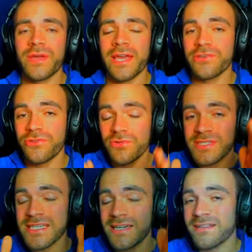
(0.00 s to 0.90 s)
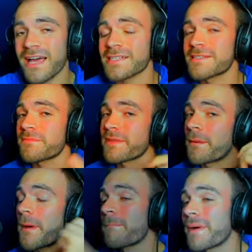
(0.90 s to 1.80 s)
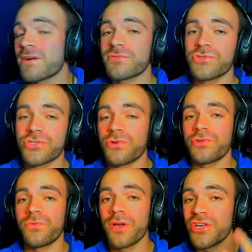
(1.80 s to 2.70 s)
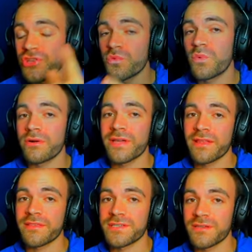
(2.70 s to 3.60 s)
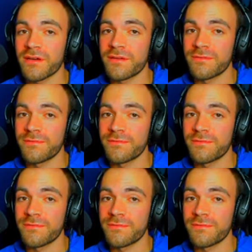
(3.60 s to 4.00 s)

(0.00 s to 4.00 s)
and you use the class setup that I'm about to show you, you will get this done.